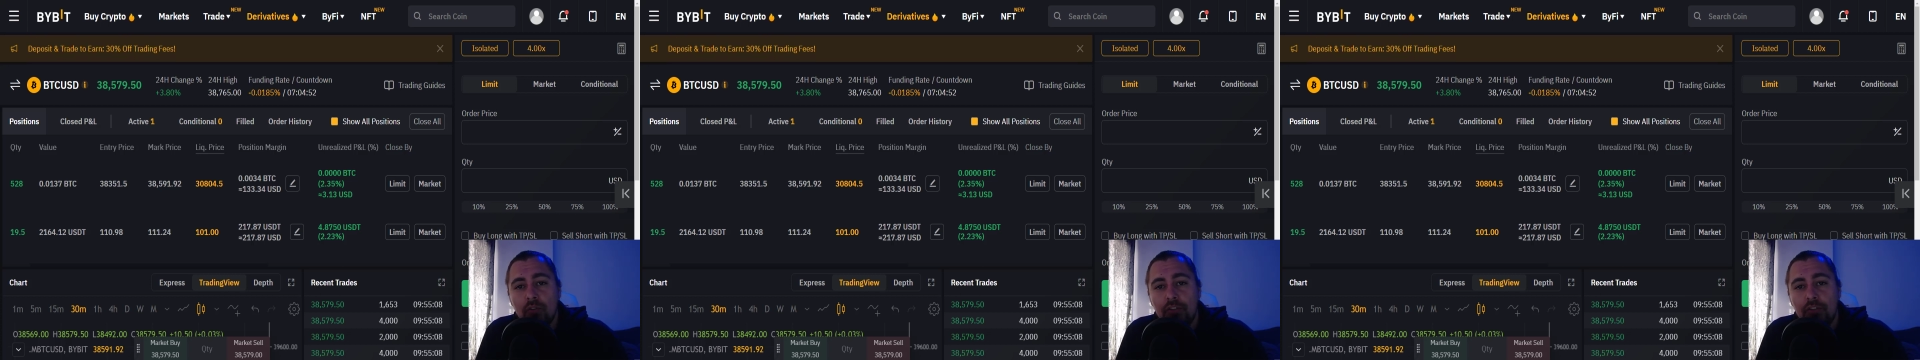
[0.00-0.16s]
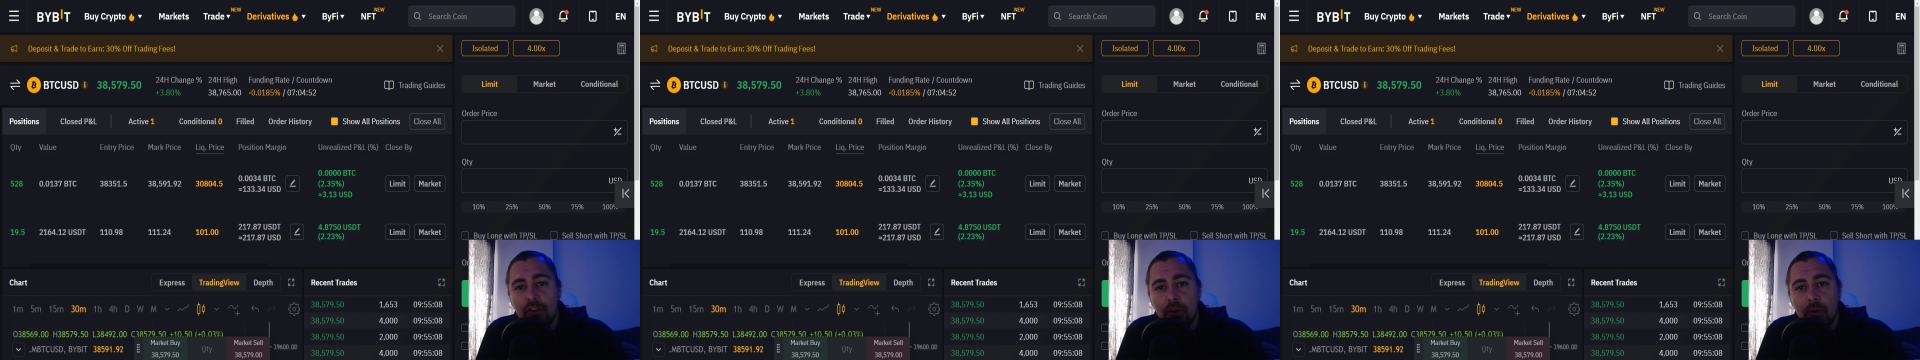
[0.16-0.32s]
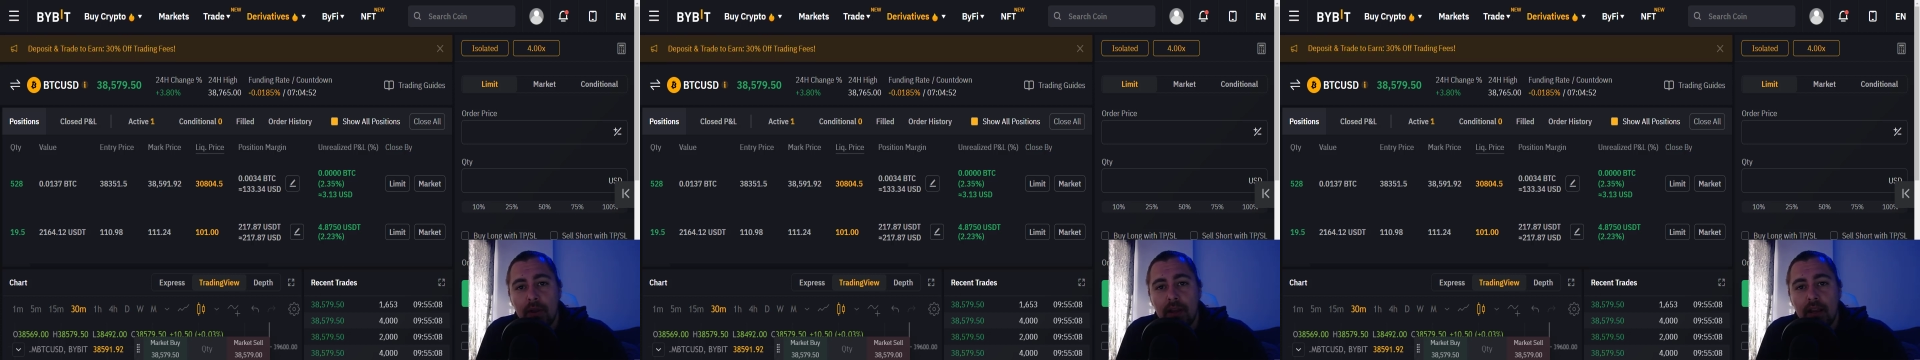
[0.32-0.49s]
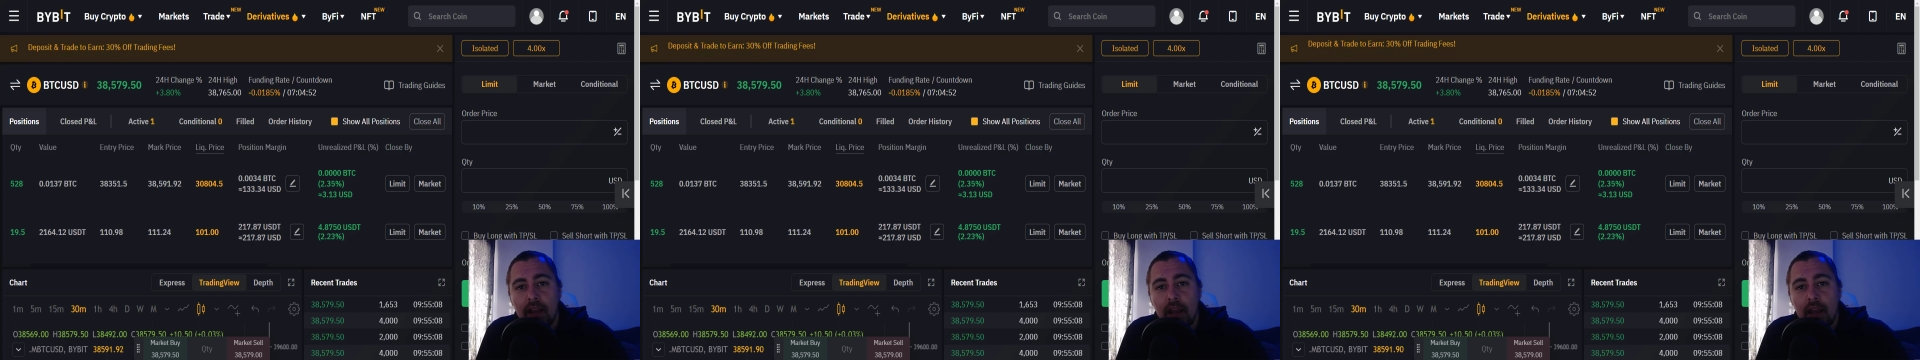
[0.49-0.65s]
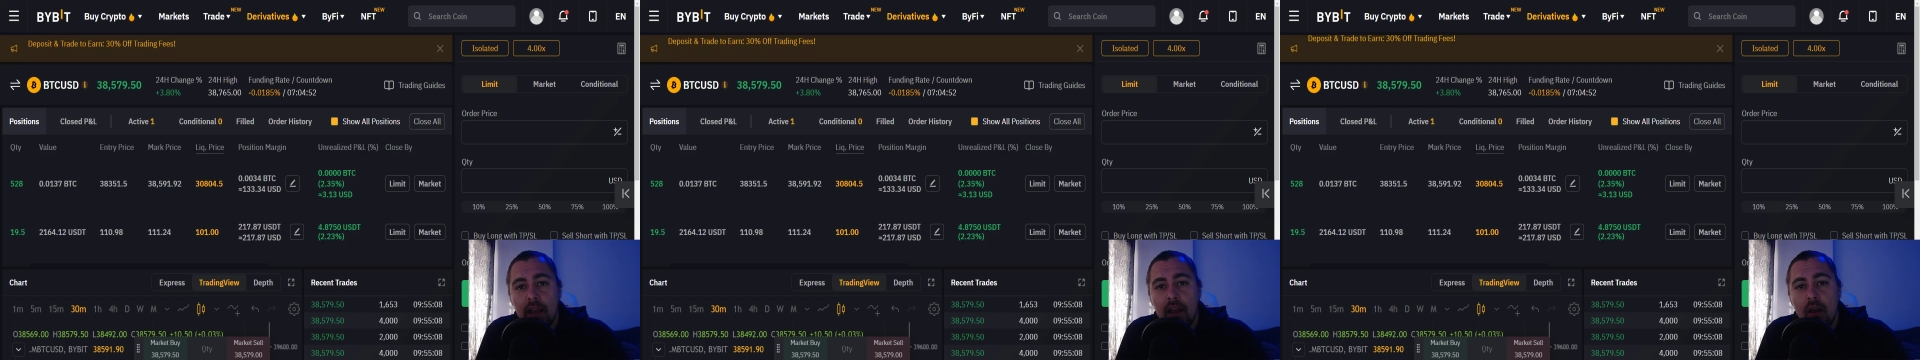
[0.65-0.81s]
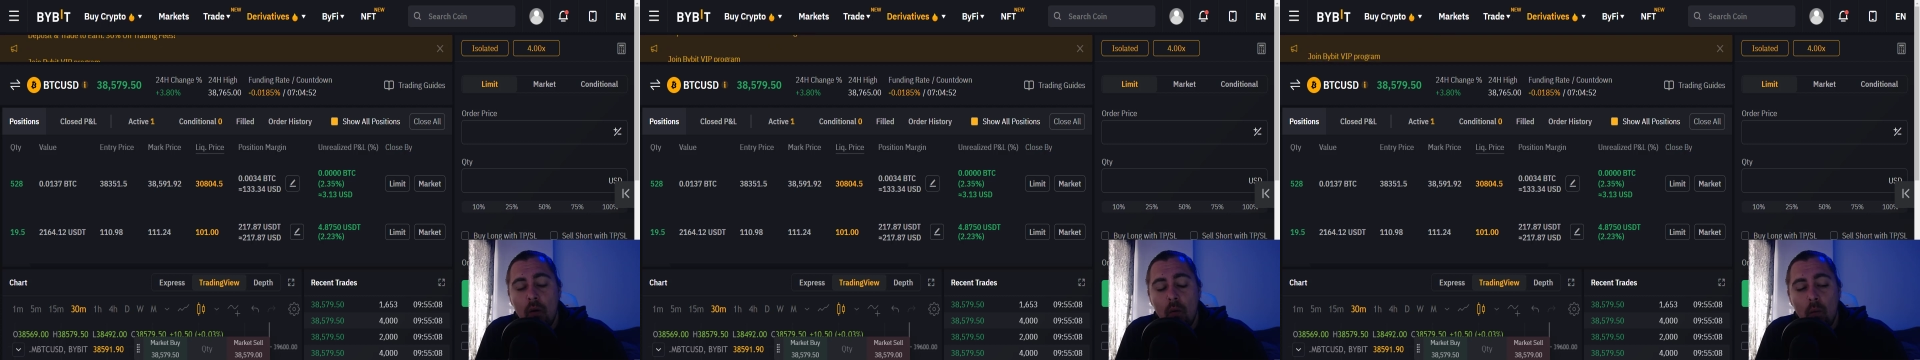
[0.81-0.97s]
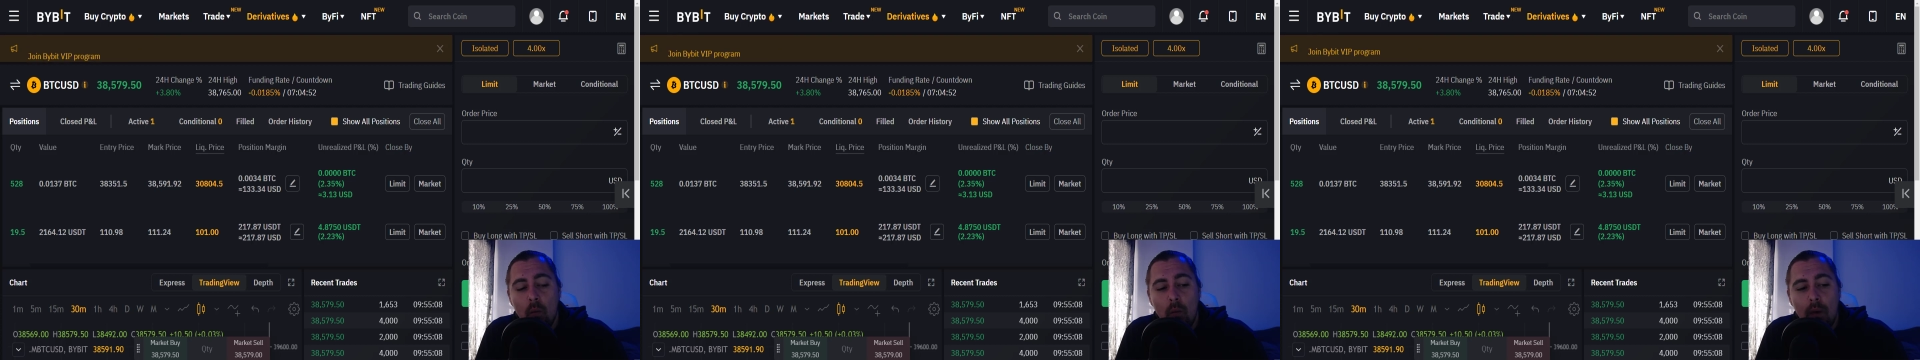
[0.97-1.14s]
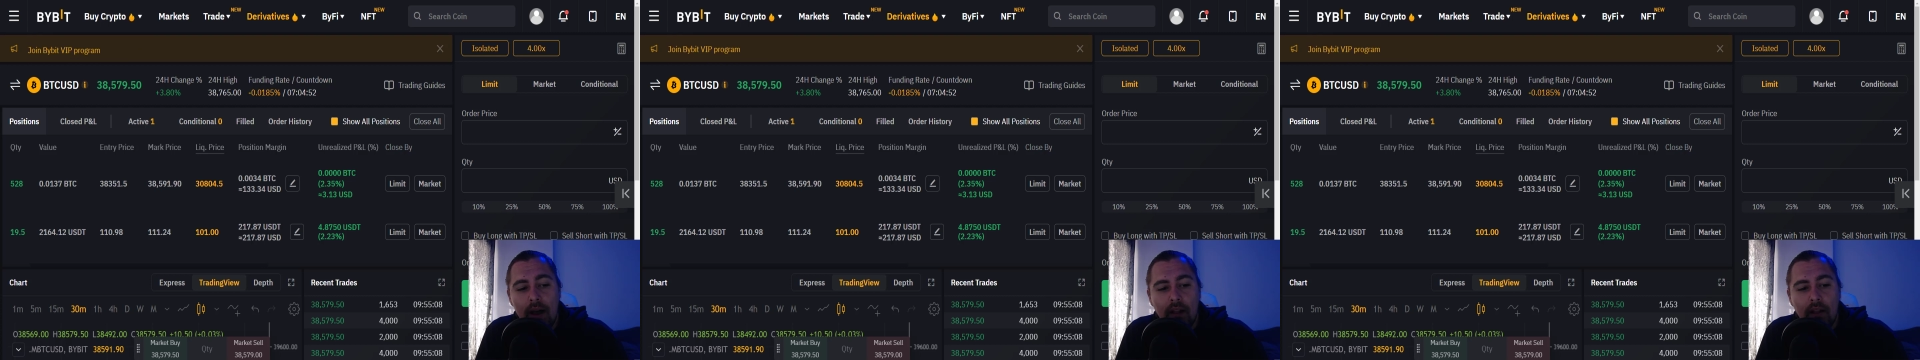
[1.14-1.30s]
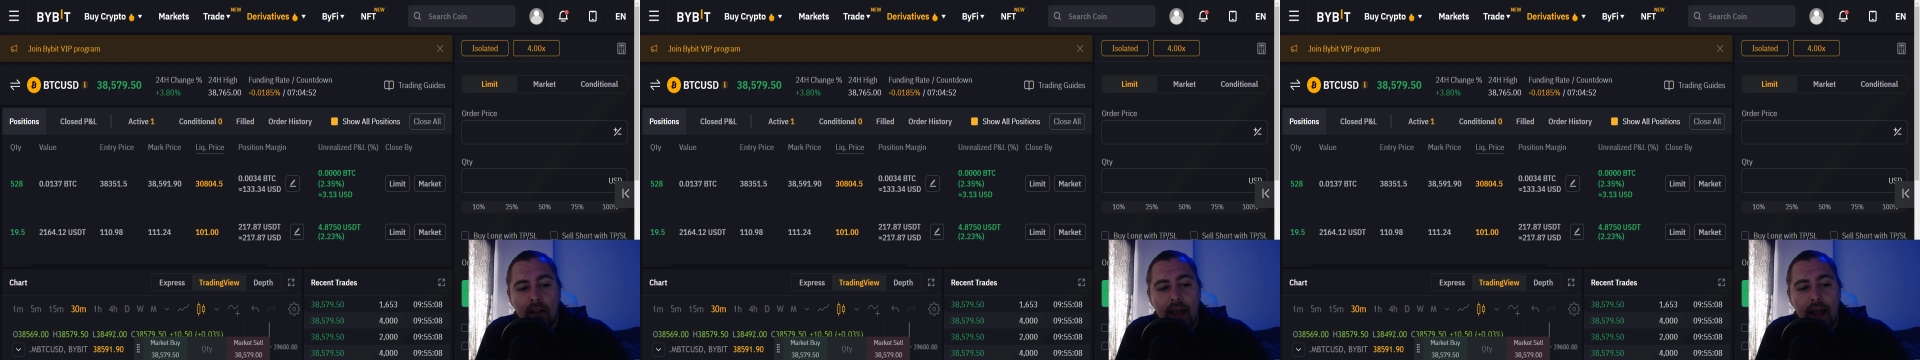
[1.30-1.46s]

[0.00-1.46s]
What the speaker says: doing well.